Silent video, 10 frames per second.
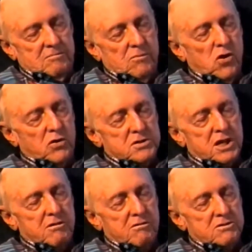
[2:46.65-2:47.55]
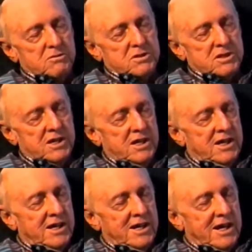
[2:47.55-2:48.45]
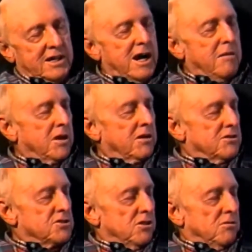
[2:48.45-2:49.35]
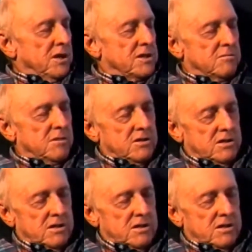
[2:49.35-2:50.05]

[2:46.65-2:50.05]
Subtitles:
Hogan's Heroes was a comical show. That's about it.